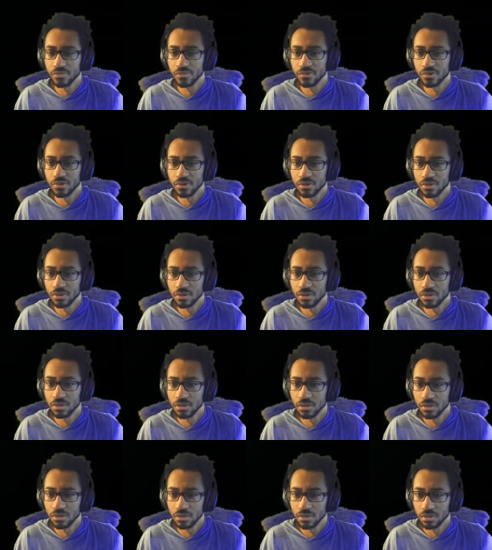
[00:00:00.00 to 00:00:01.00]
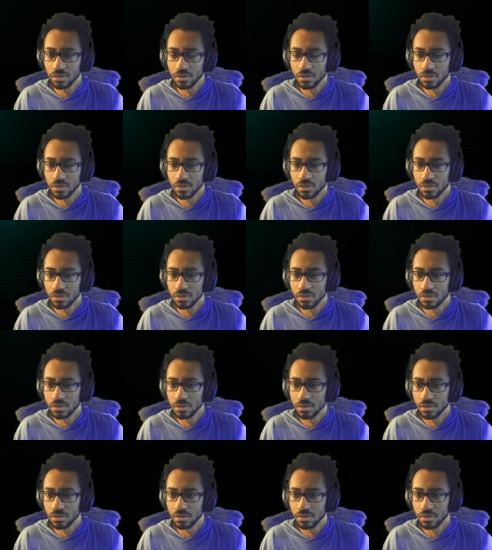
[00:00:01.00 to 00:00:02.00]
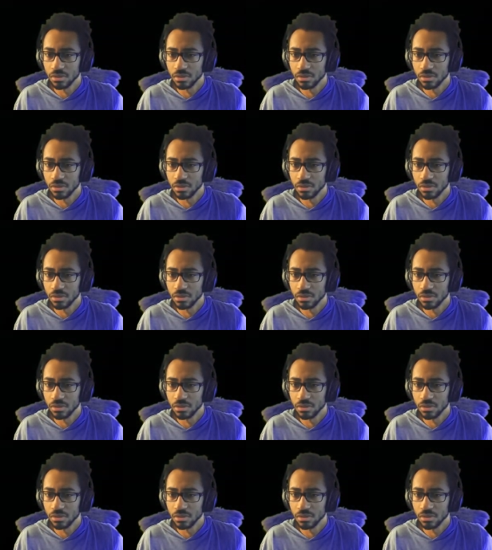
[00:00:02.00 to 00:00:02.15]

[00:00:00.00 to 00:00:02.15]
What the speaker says: [no speech]